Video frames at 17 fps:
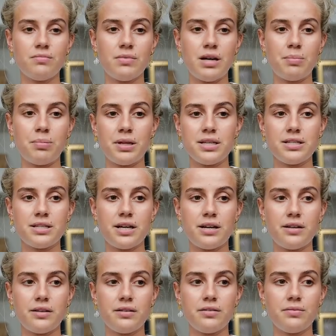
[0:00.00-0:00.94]
a place
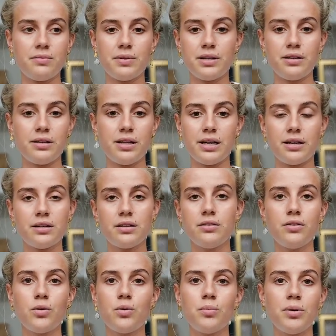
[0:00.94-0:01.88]
there when, like,
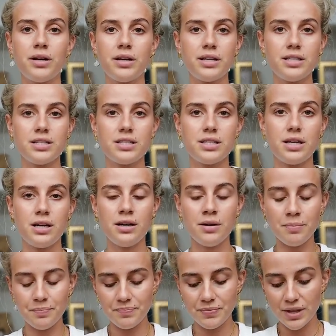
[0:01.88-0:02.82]
nobody can see
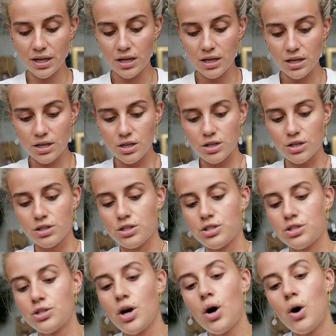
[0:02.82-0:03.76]
it.
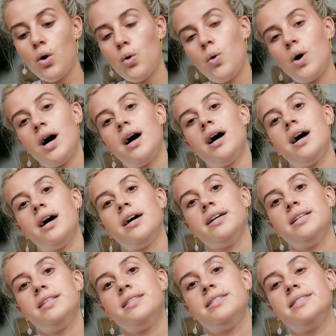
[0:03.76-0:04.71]
So
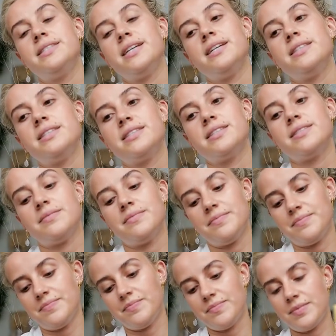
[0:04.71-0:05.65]
I did.
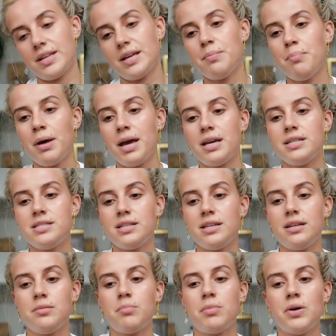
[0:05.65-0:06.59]
Made
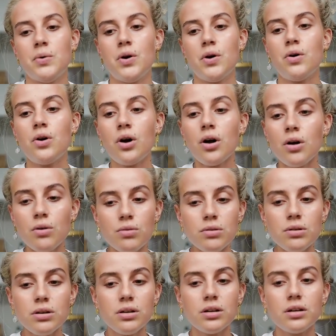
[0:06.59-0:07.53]
in Morocco,
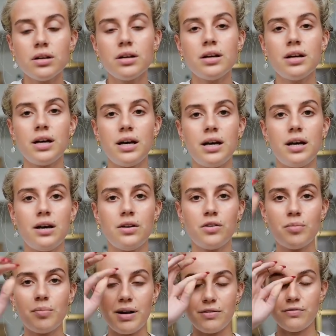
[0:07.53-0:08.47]

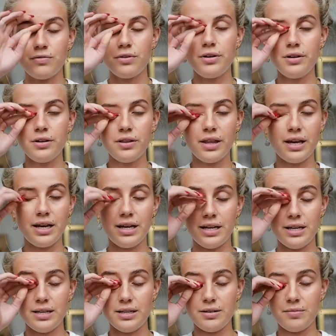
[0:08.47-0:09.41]
under my foot,
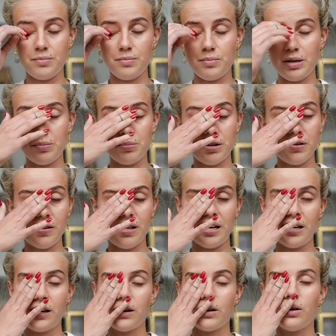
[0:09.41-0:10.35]
and people are
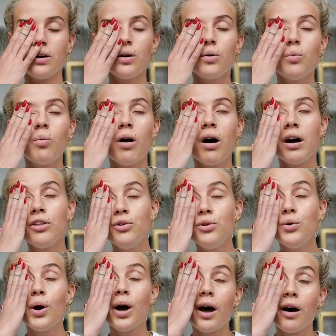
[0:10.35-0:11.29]
like, why do
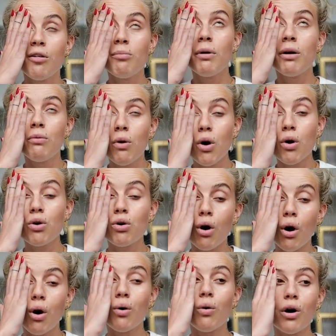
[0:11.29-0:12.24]
you have
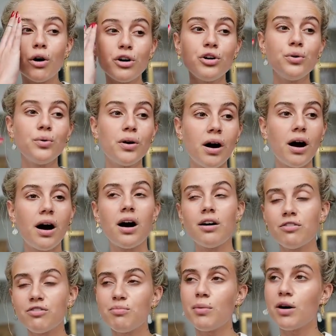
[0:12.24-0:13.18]
Morocco? Are you a
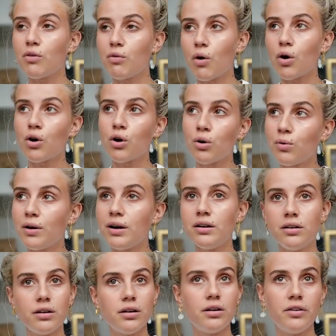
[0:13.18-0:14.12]
half
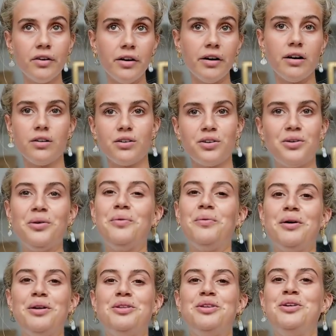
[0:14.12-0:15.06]
Moroccaner? Or
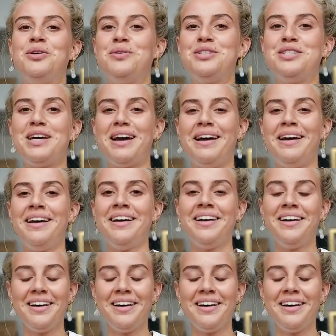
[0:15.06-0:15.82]
what do you say?